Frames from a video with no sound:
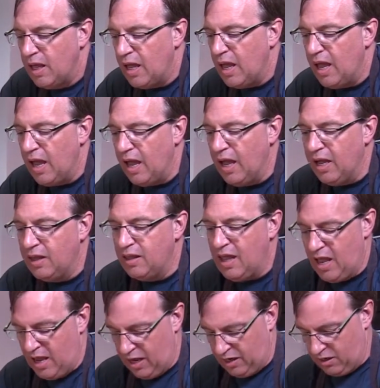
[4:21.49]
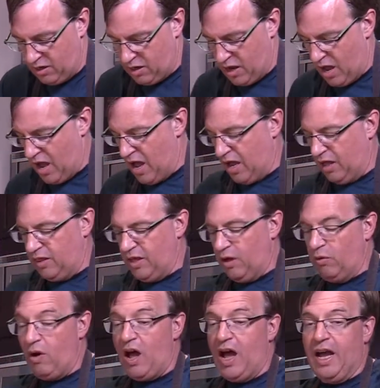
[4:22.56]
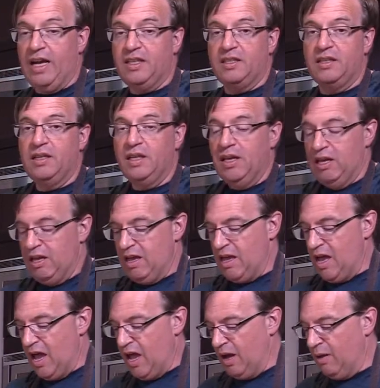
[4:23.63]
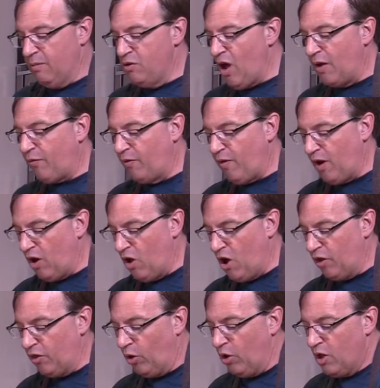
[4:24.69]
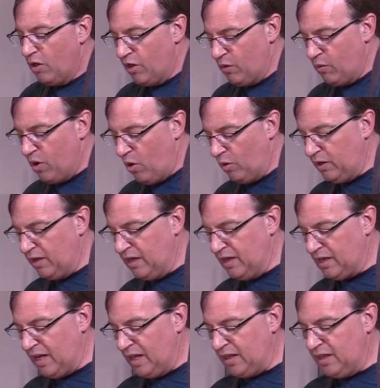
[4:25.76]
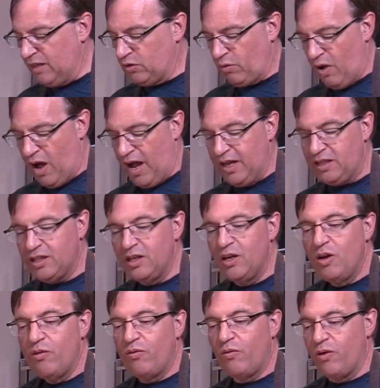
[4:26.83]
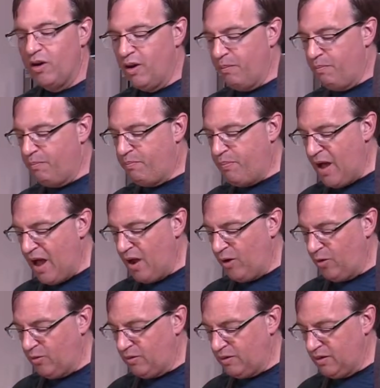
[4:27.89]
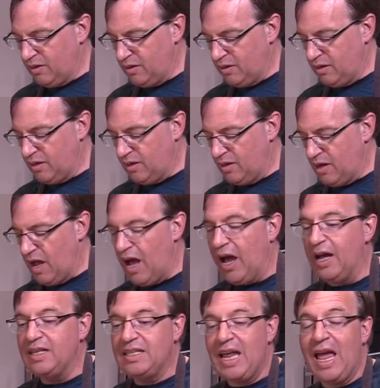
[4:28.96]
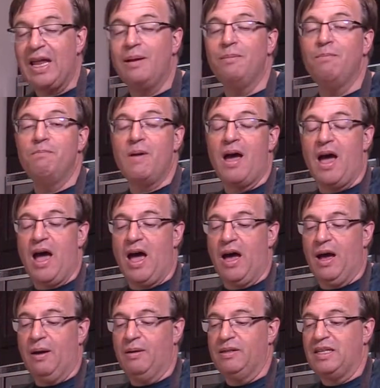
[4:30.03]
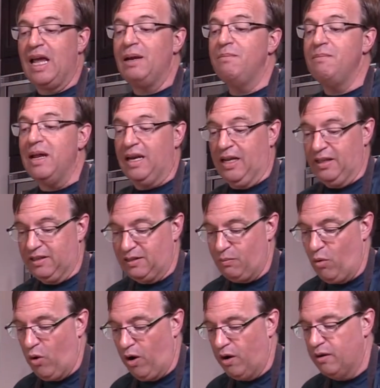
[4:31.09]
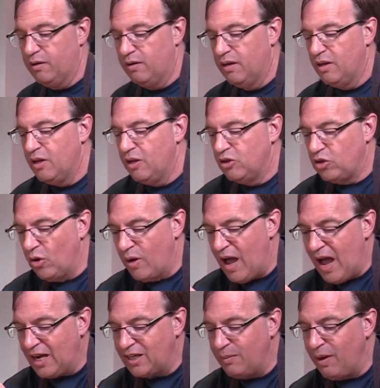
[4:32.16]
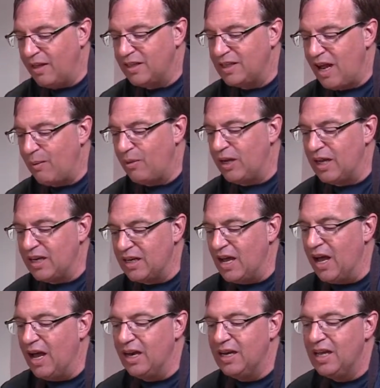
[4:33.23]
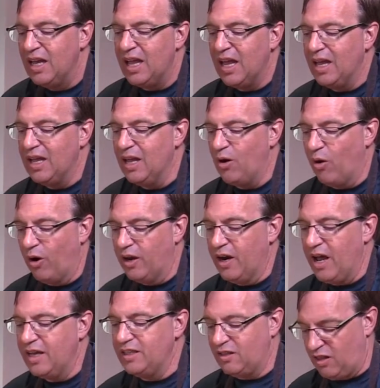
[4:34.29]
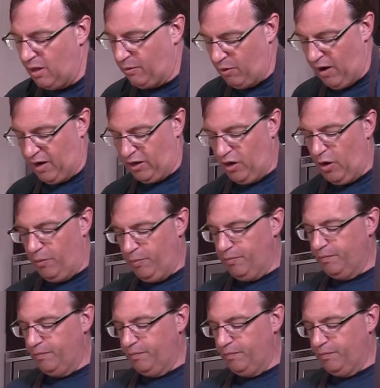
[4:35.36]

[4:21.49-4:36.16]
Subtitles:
And then they'll rise. Not for very long, though. We only need to let these rise for about 10 minutes more. So actually, by the time we get done and get organized, they'll be ready to go.